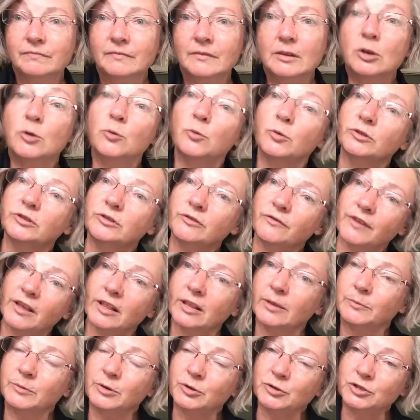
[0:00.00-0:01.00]
you will
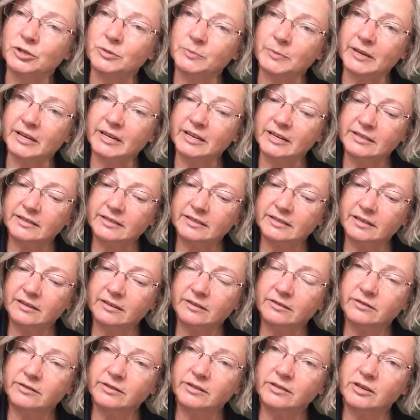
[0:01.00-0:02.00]
develop your speaking
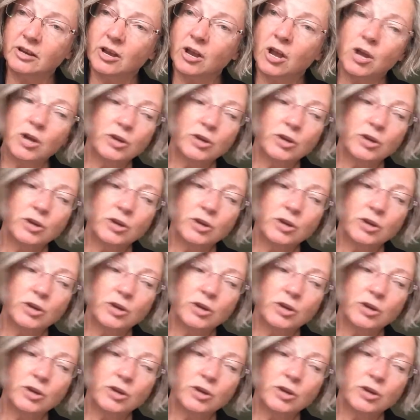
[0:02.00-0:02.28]
skills,